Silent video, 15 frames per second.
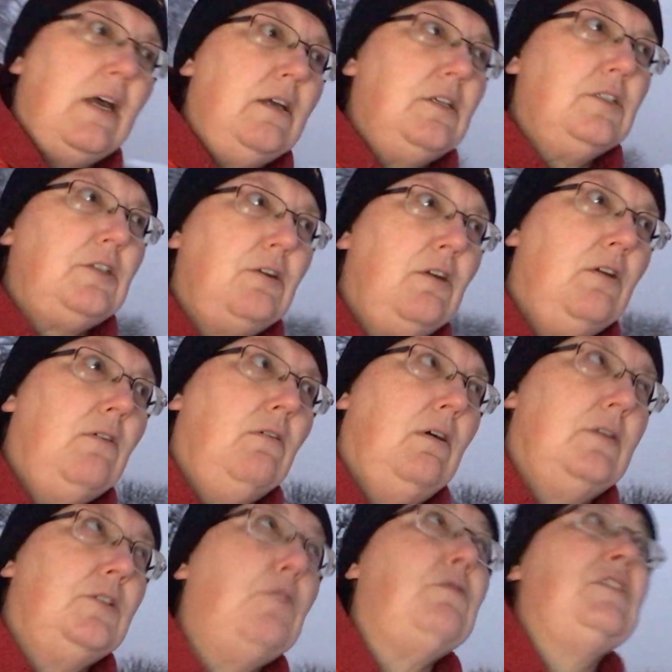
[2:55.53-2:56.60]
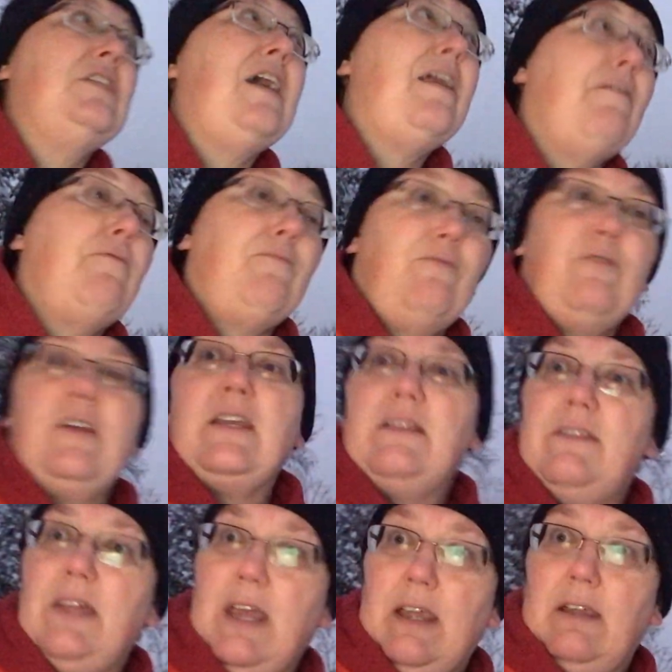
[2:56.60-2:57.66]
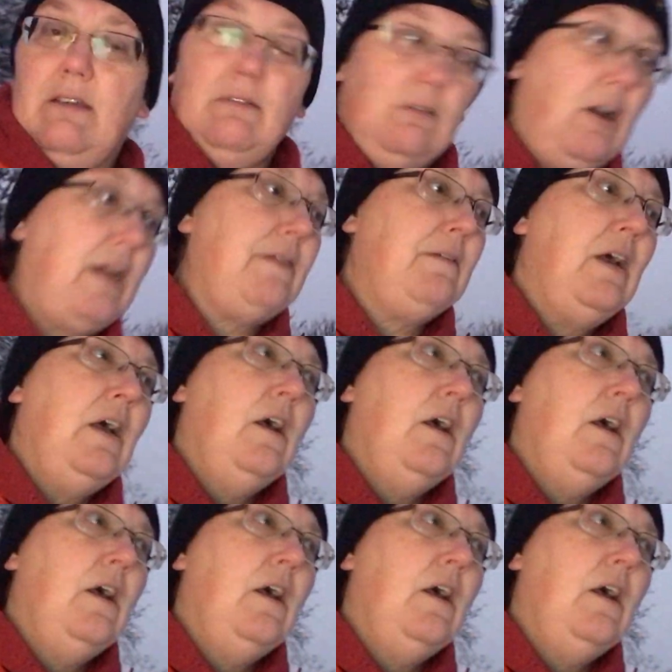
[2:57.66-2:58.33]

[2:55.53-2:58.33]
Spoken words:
so it's not a freak thing, right?